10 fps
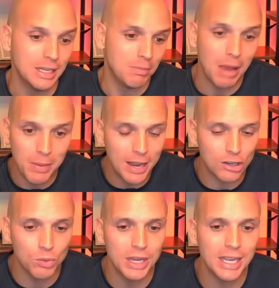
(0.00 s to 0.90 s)
maybe
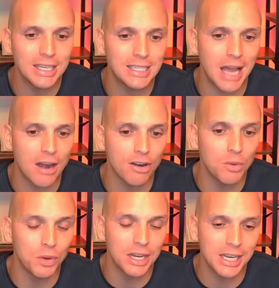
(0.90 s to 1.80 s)
next weekend, Saturday,
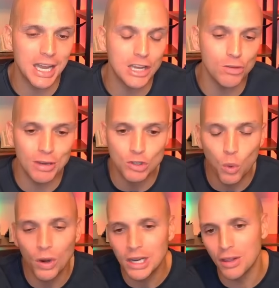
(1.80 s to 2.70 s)
would indicate you'd be
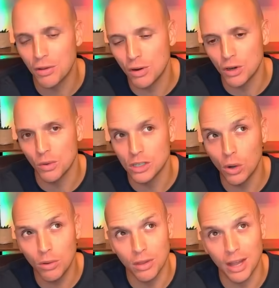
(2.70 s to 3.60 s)
20 to 30 degrees
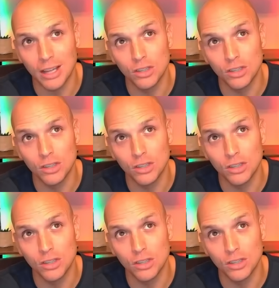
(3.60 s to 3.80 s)
colder than that.